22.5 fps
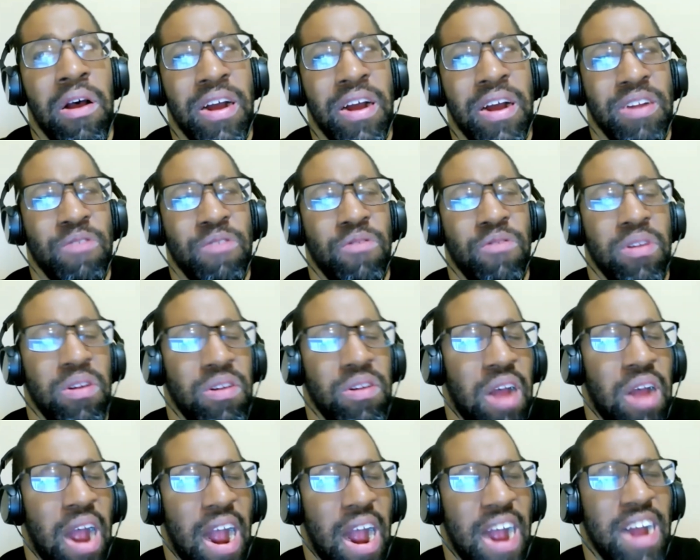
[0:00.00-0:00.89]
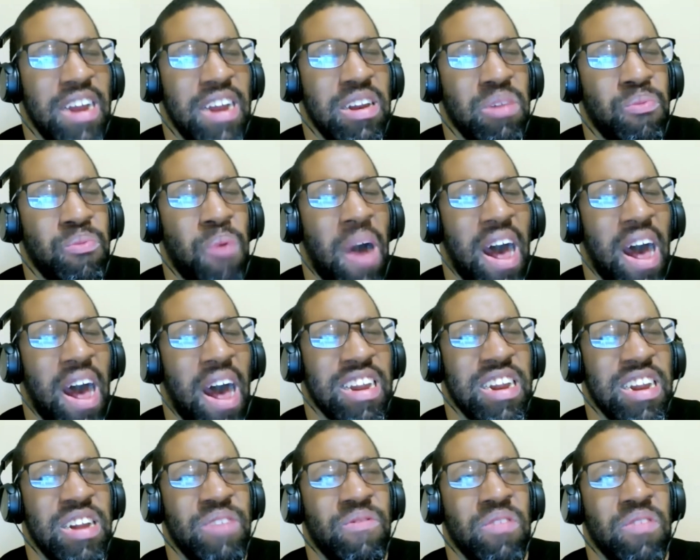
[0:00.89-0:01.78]
ends
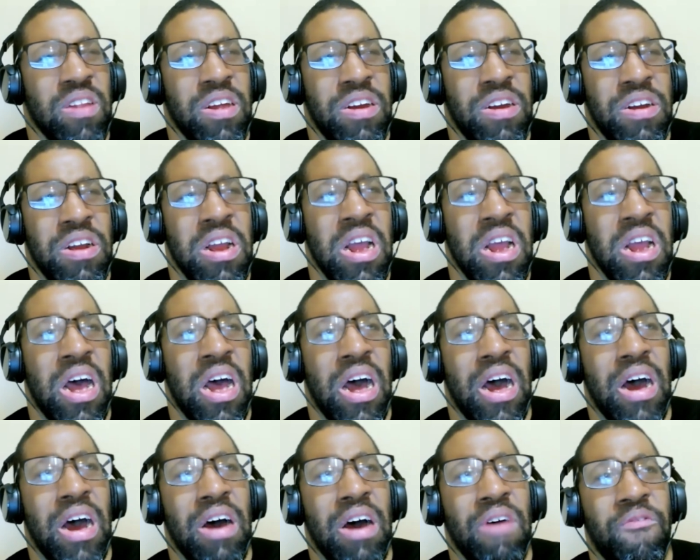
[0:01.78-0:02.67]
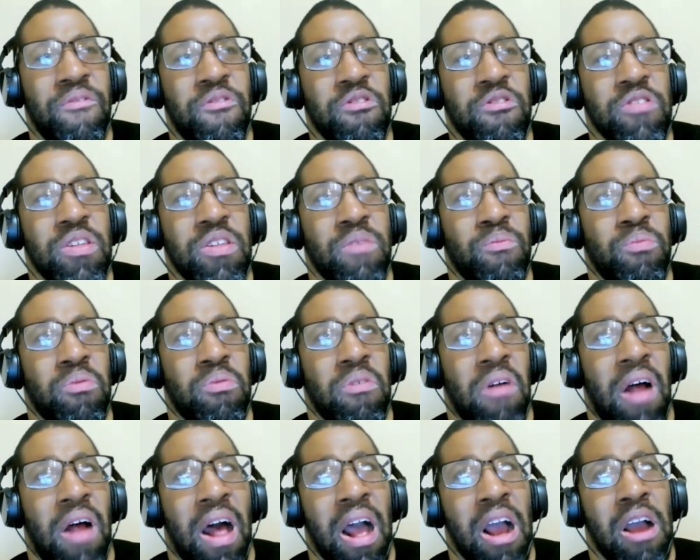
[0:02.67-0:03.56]
positively for the
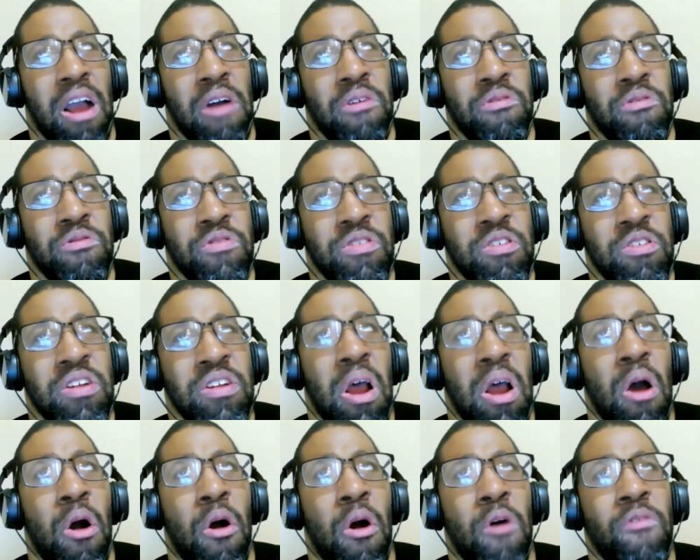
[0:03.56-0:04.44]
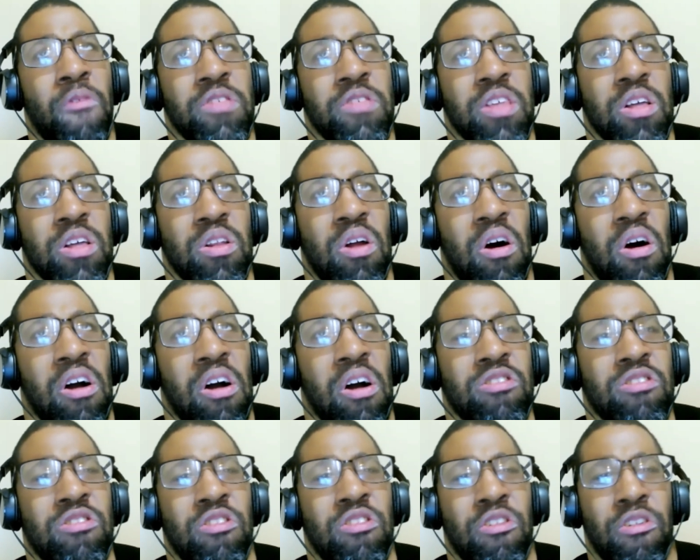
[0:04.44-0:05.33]
Broncos over the
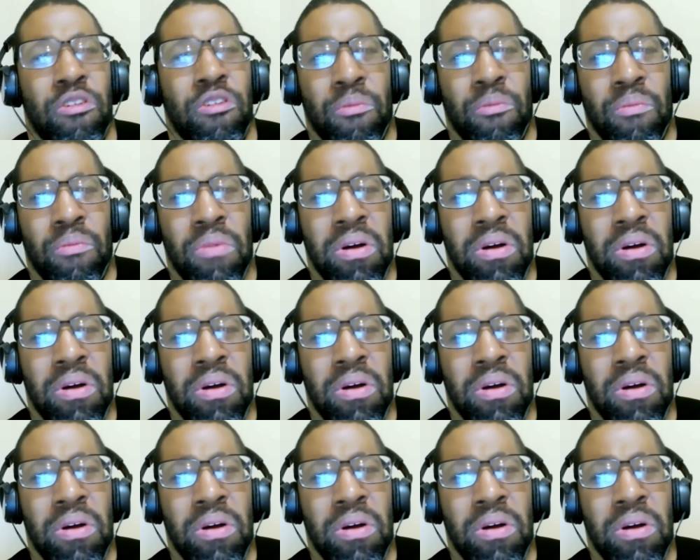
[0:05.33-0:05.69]
long term?